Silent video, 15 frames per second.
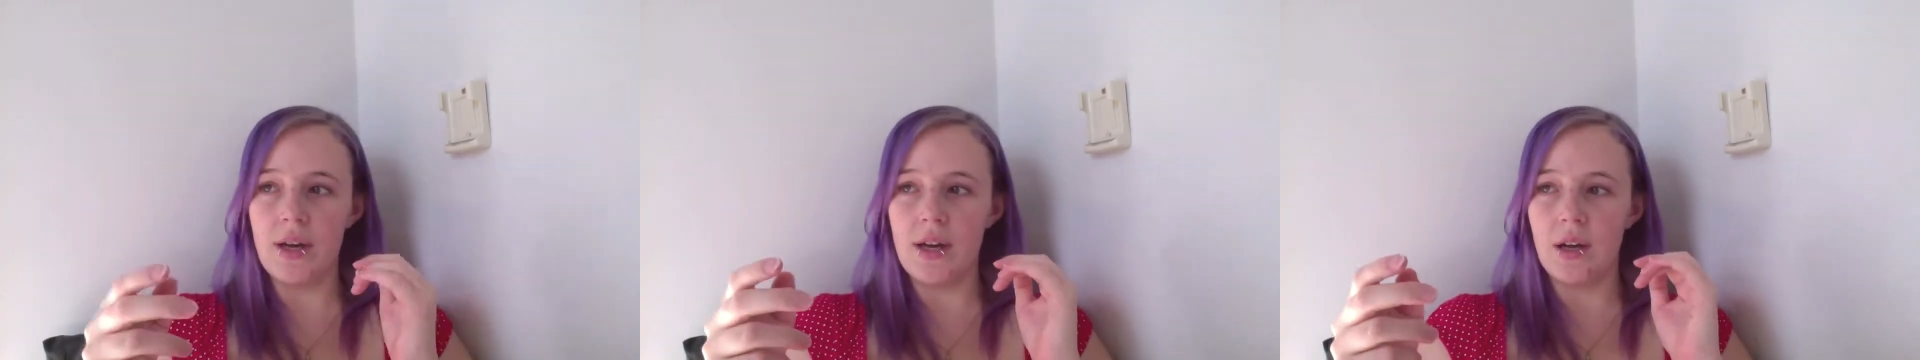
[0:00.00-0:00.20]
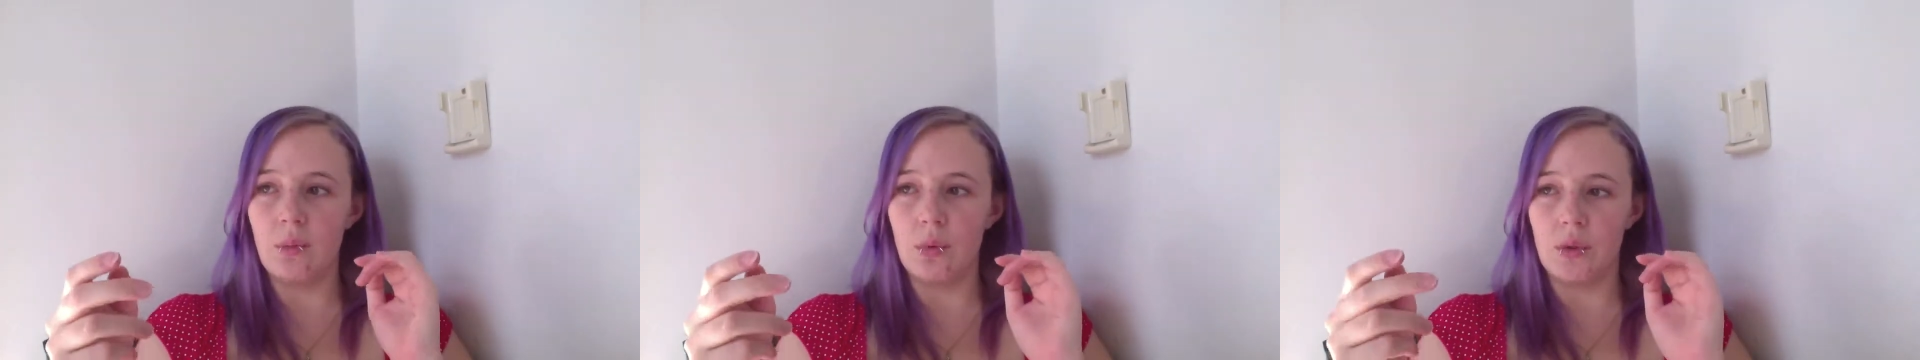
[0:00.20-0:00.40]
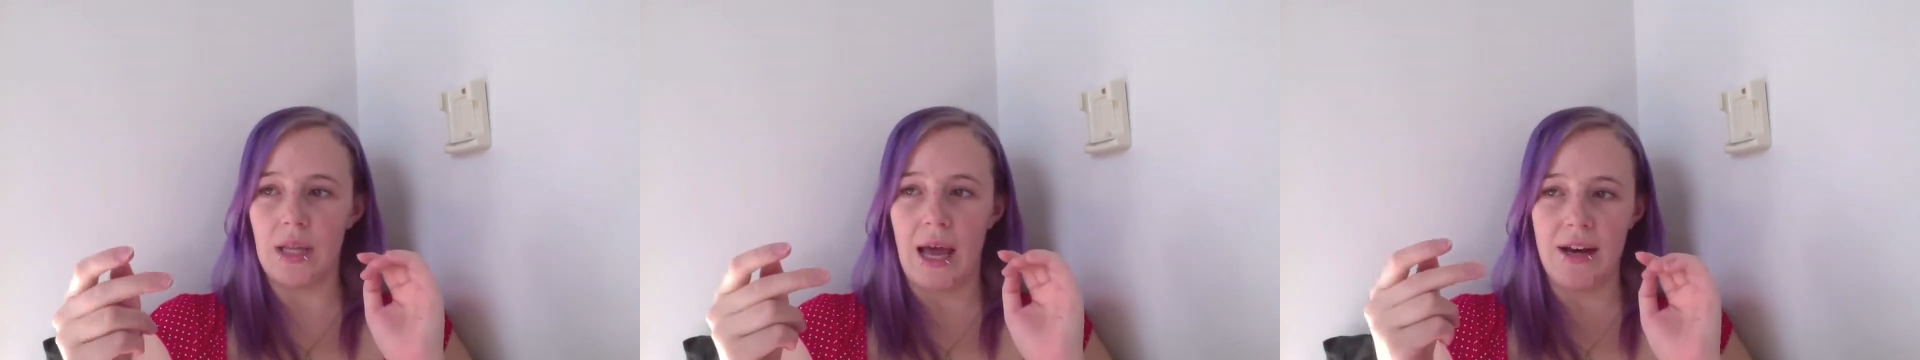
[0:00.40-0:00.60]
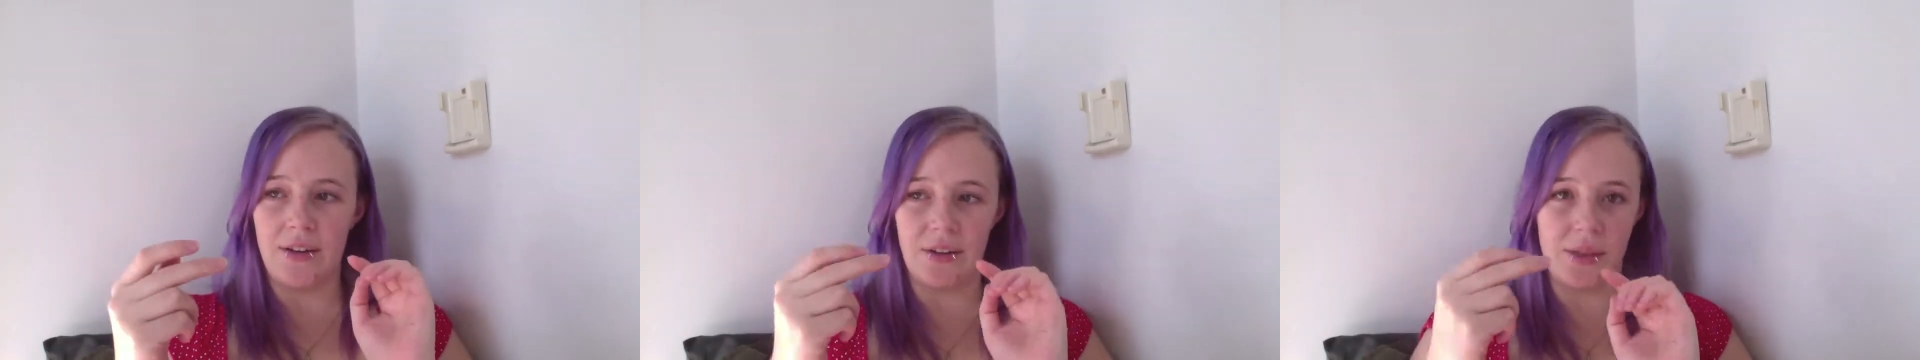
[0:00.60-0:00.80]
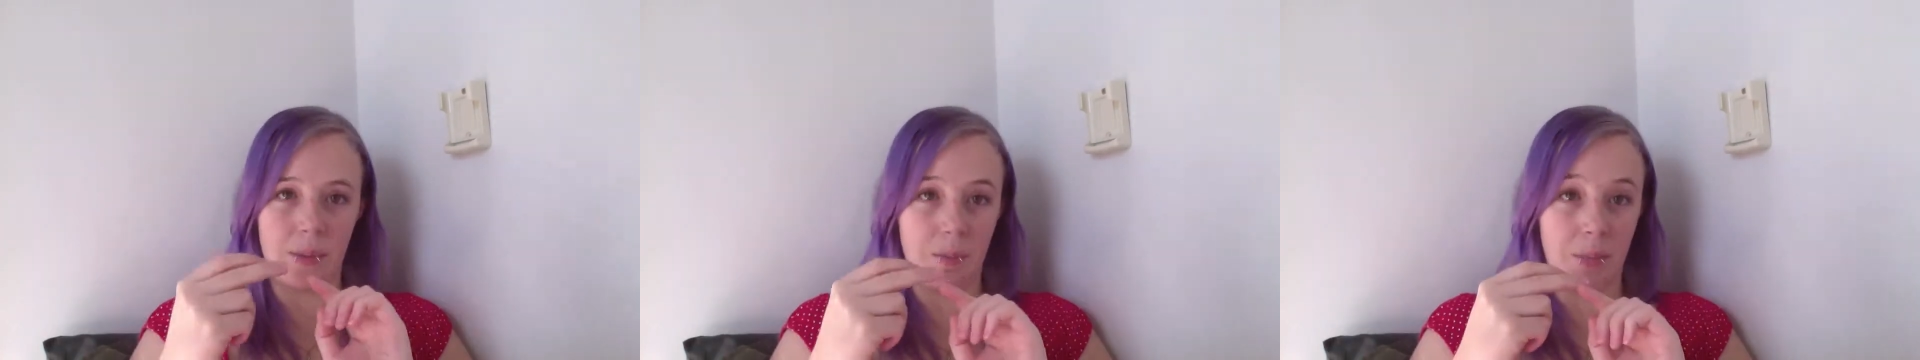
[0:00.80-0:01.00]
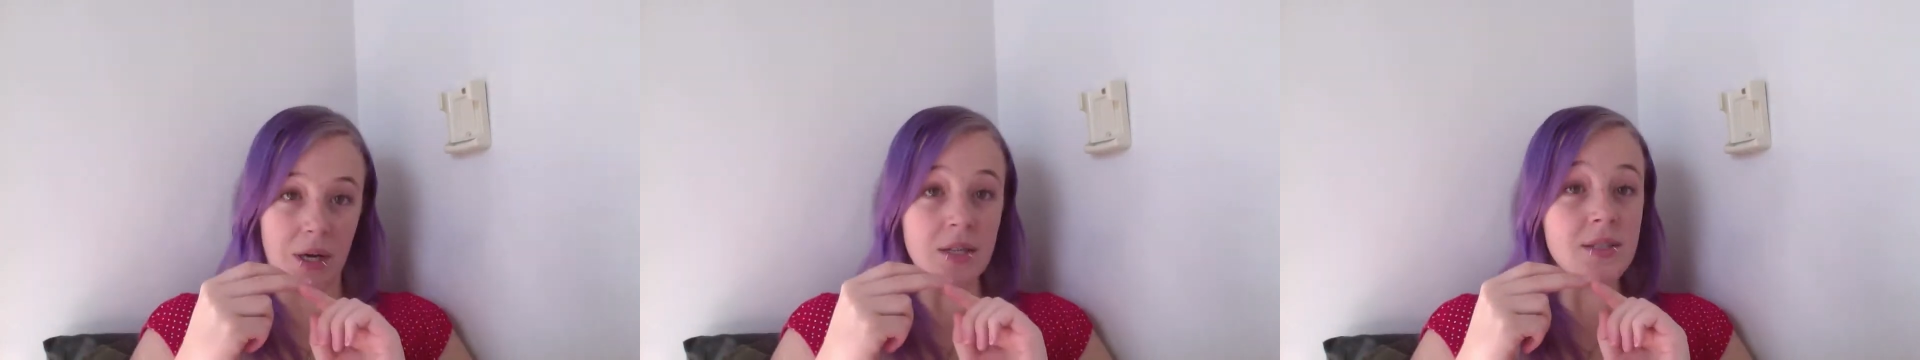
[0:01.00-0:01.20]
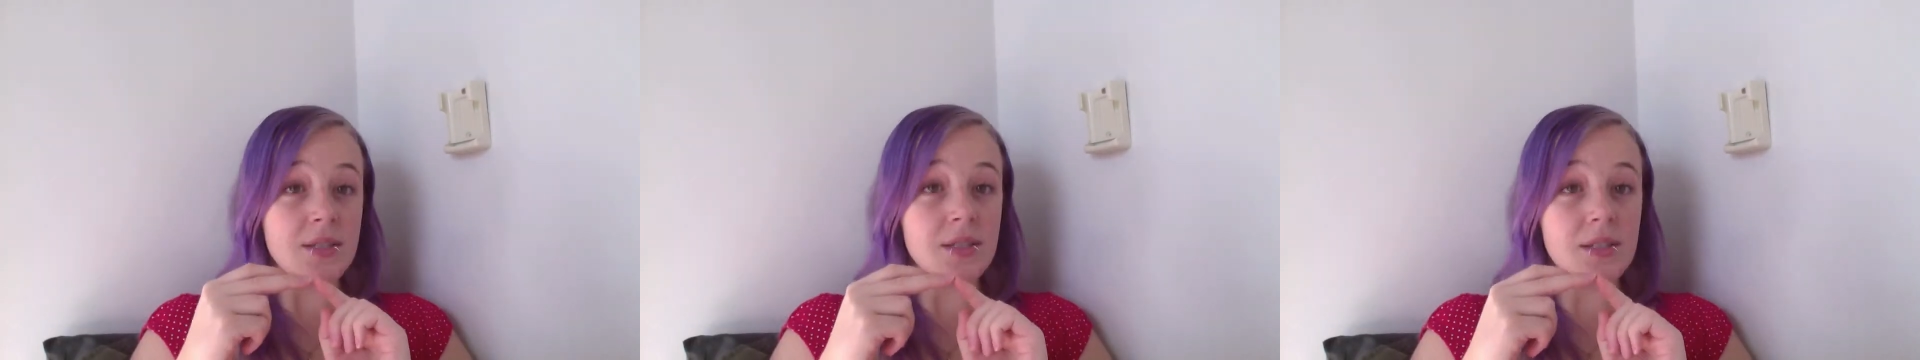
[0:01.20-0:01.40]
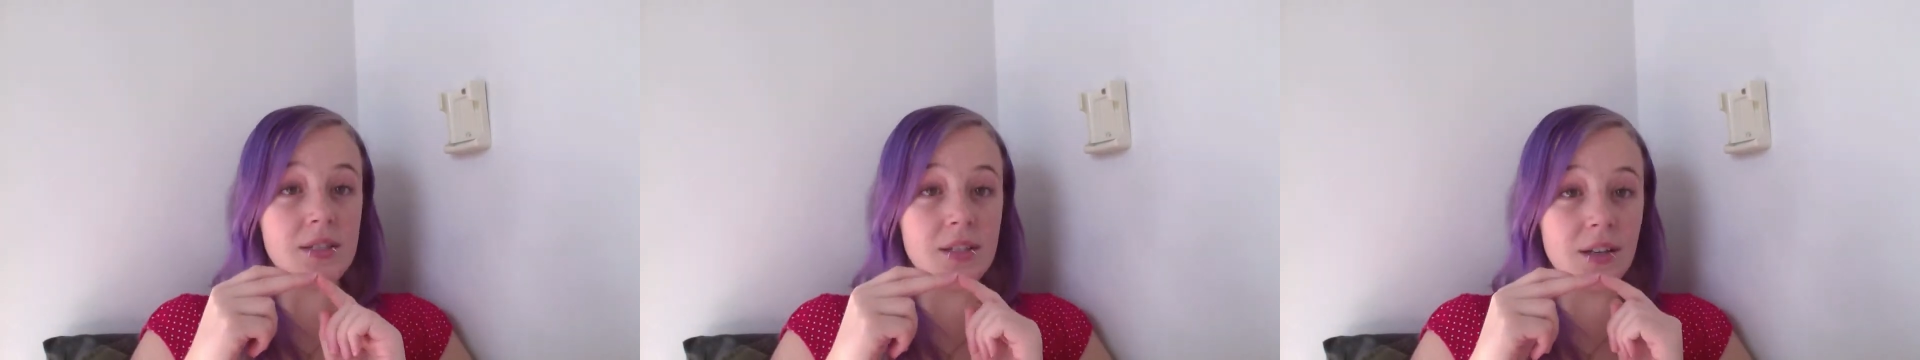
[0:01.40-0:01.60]
It will land on the
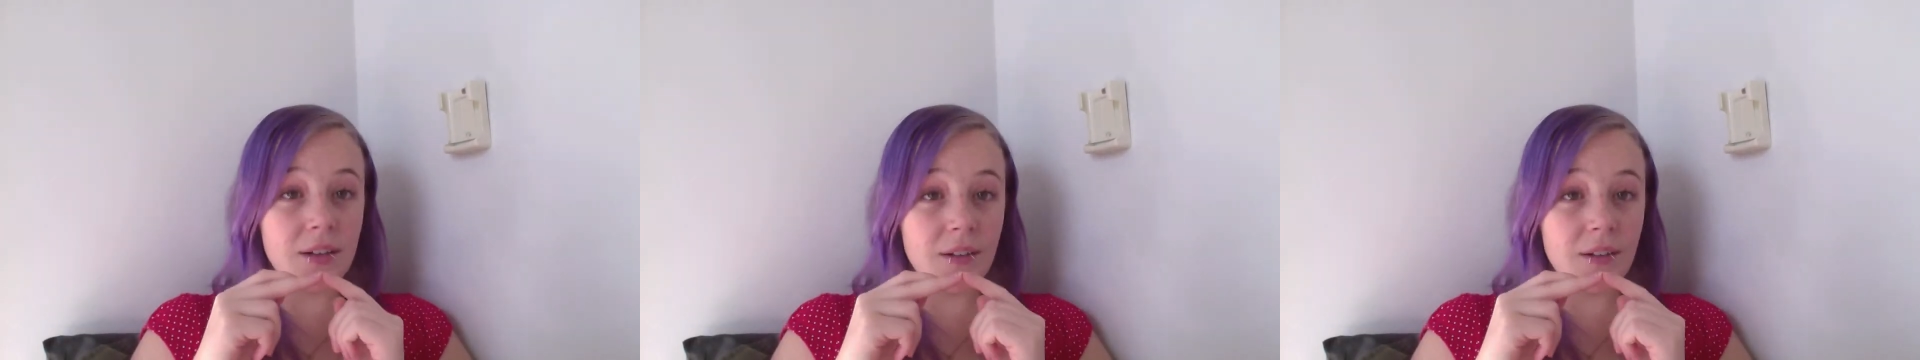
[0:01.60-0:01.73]
bus.